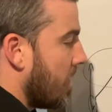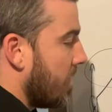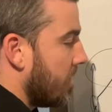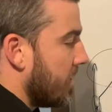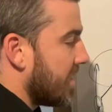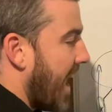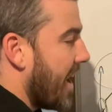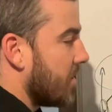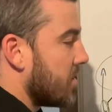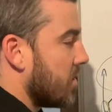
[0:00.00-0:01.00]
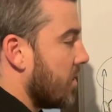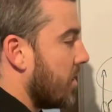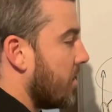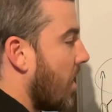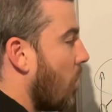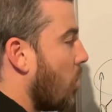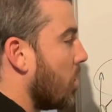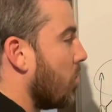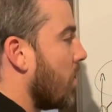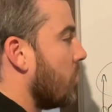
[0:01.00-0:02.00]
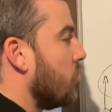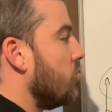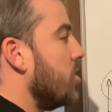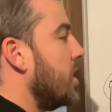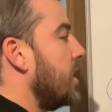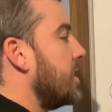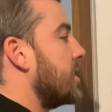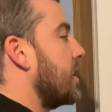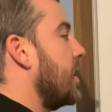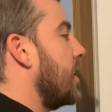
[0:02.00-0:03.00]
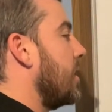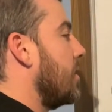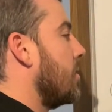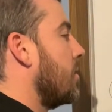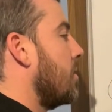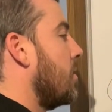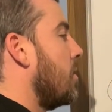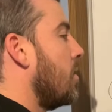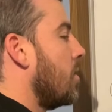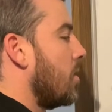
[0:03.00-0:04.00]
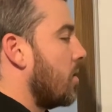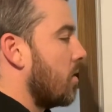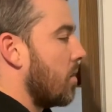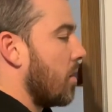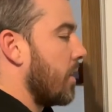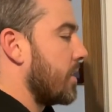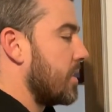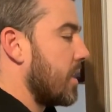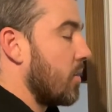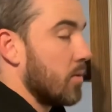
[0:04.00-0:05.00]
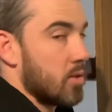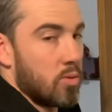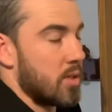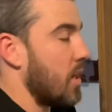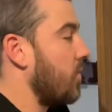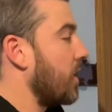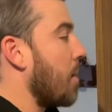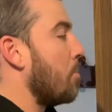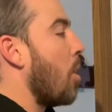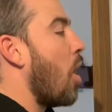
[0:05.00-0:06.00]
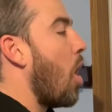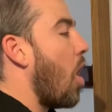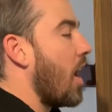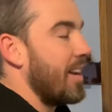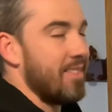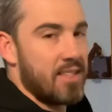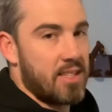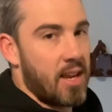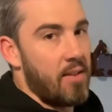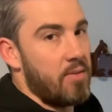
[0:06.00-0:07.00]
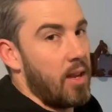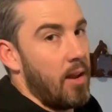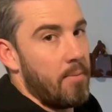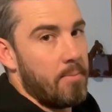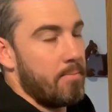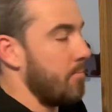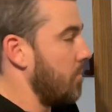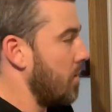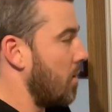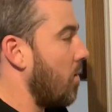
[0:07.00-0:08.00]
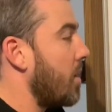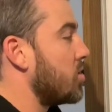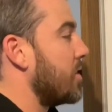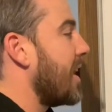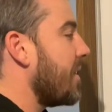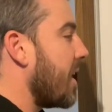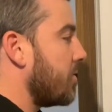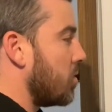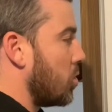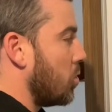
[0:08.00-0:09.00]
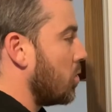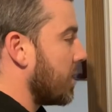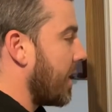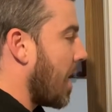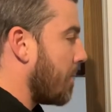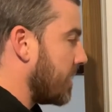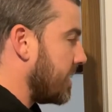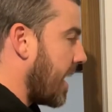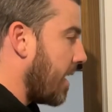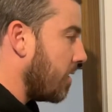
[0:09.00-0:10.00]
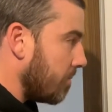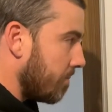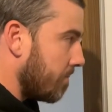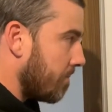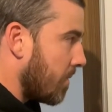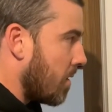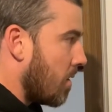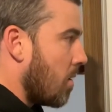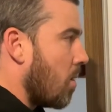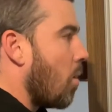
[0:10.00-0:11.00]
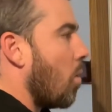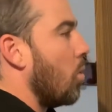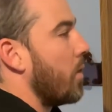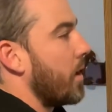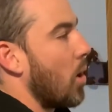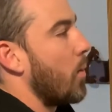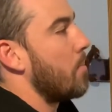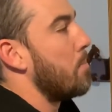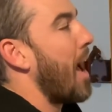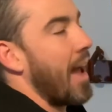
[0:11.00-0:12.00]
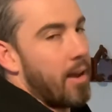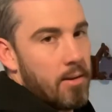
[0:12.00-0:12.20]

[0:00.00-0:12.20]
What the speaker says: This outside, I want to run really skinny. I like to tell this receiver to get behind the safety. All right, so now they have to choose, are they coming down or are they going back?